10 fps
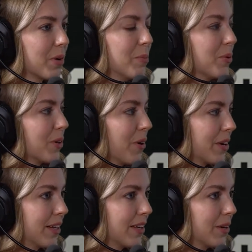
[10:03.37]
Reboot the
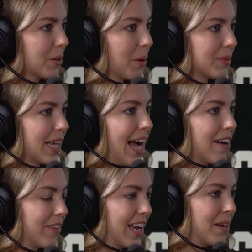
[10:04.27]
Guardian Code that was
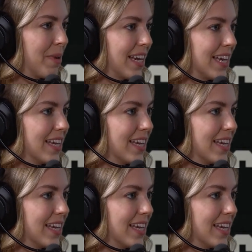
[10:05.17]
half animated.